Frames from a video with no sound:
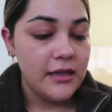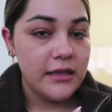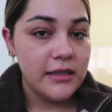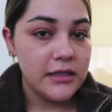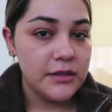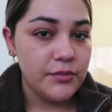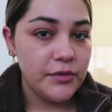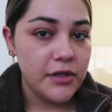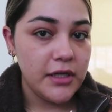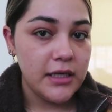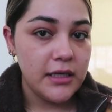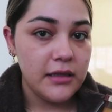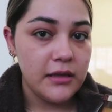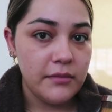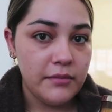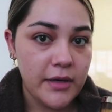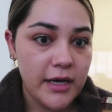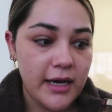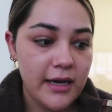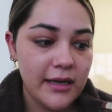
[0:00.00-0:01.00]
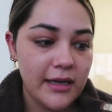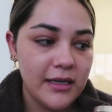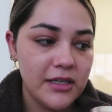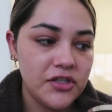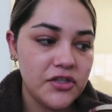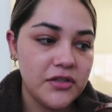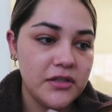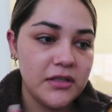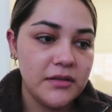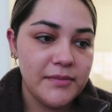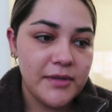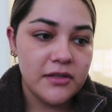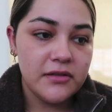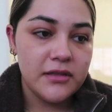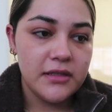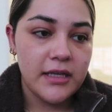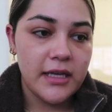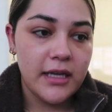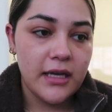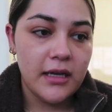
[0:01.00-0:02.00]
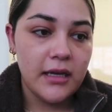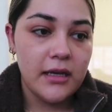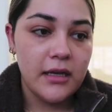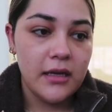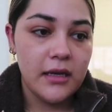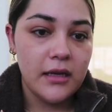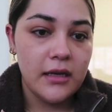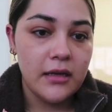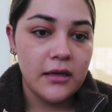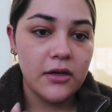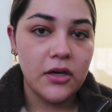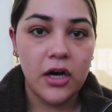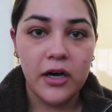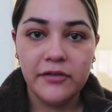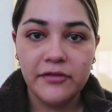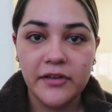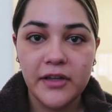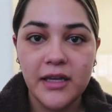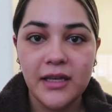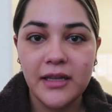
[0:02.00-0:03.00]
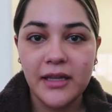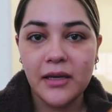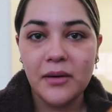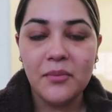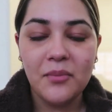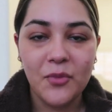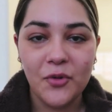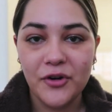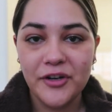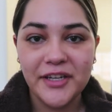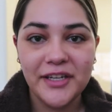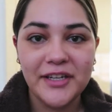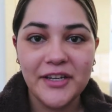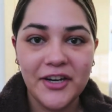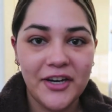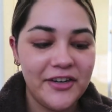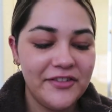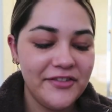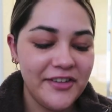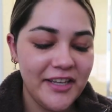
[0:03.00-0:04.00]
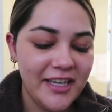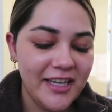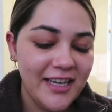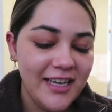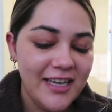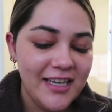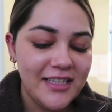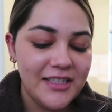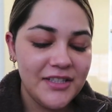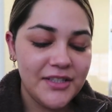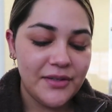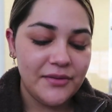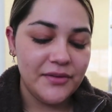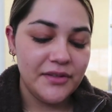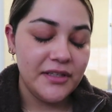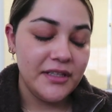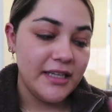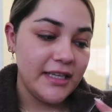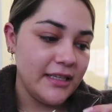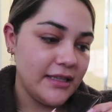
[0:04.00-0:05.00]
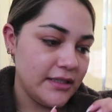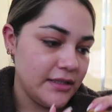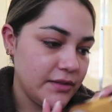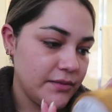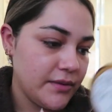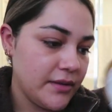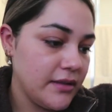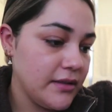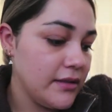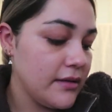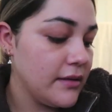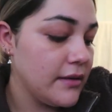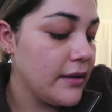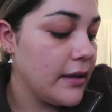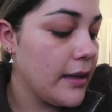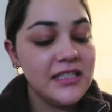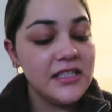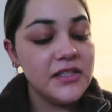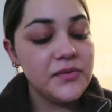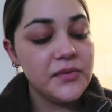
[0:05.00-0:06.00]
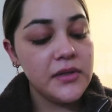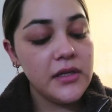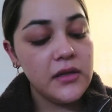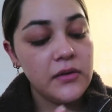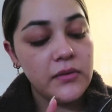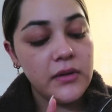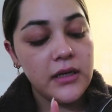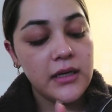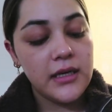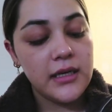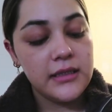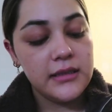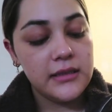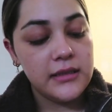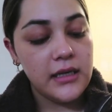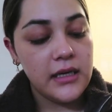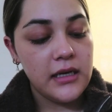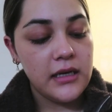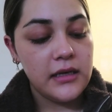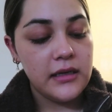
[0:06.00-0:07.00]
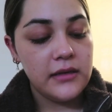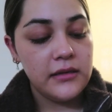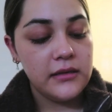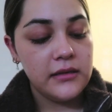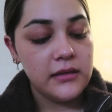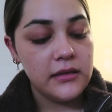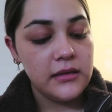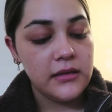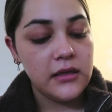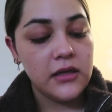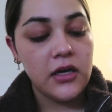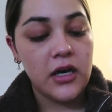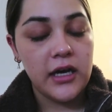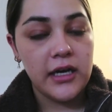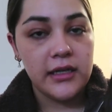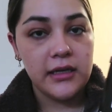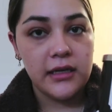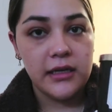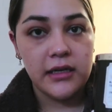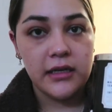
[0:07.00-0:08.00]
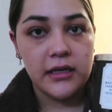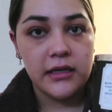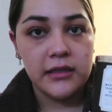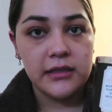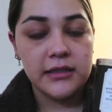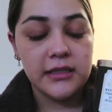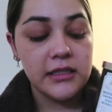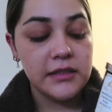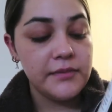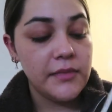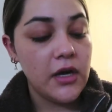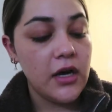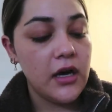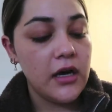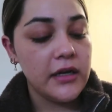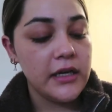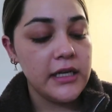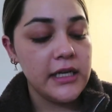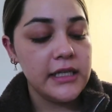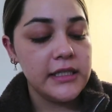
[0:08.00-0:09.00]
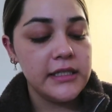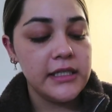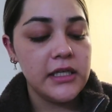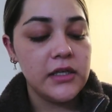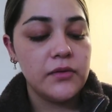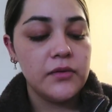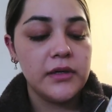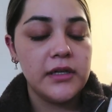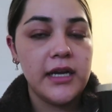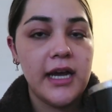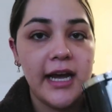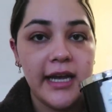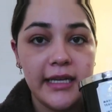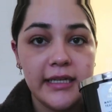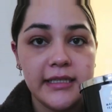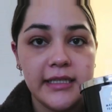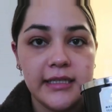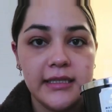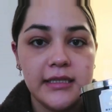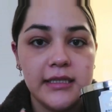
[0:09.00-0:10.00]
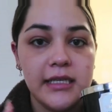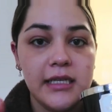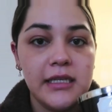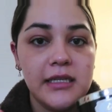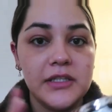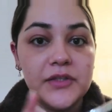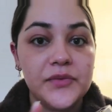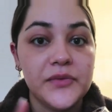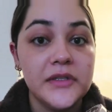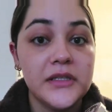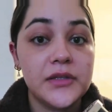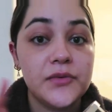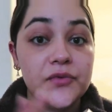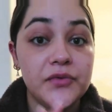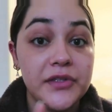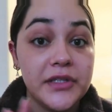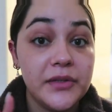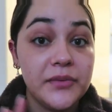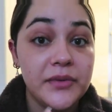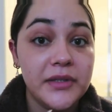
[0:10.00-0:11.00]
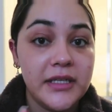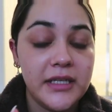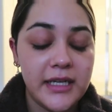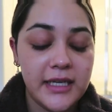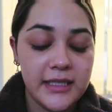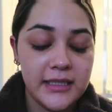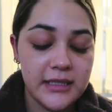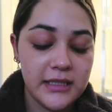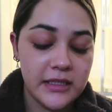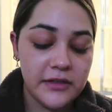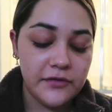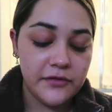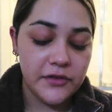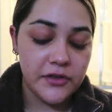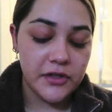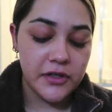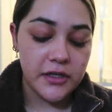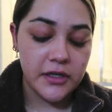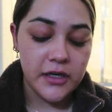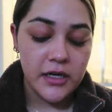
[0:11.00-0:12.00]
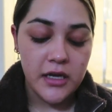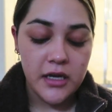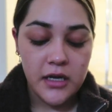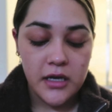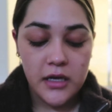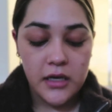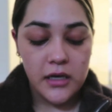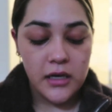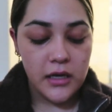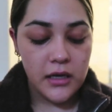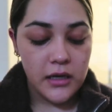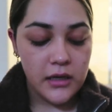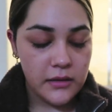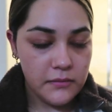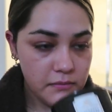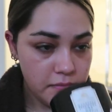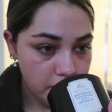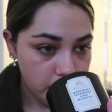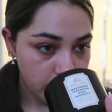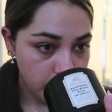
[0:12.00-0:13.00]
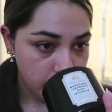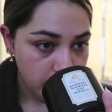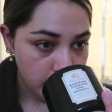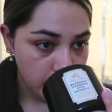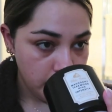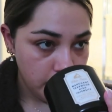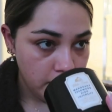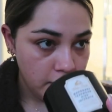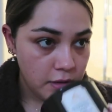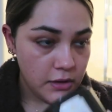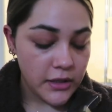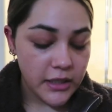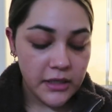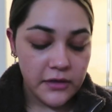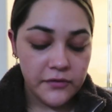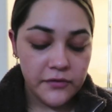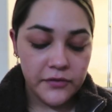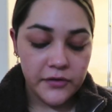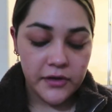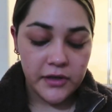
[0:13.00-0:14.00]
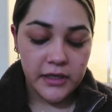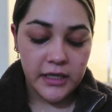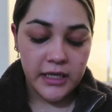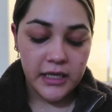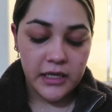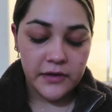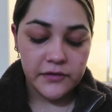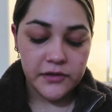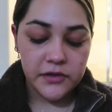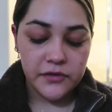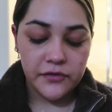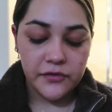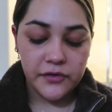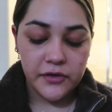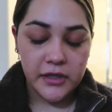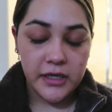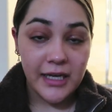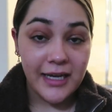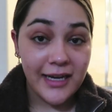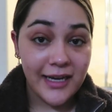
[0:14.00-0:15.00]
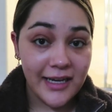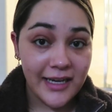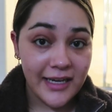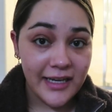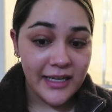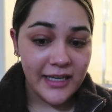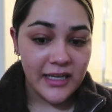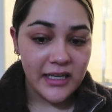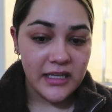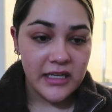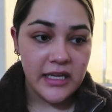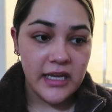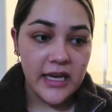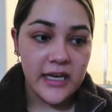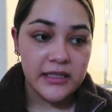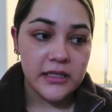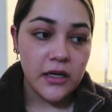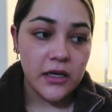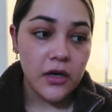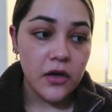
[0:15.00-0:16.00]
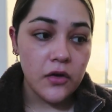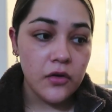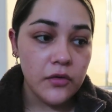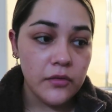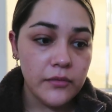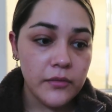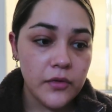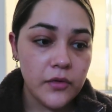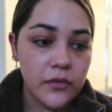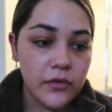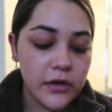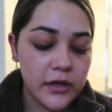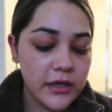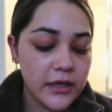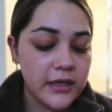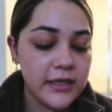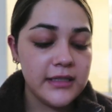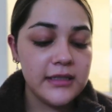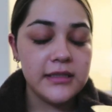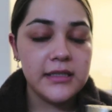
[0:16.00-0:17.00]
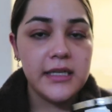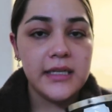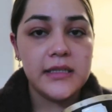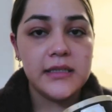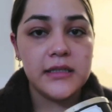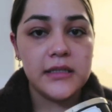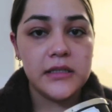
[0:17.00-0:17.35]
this burning in the back and it just smells like coffee, like morning coffee. So I really like this one. This is one of the one Gus uh, got. Uh, this is Mahogany Teakwood High Intensity. This one is really, really nice if you're um, looking for a gift for a guy and he has a home or Gus takes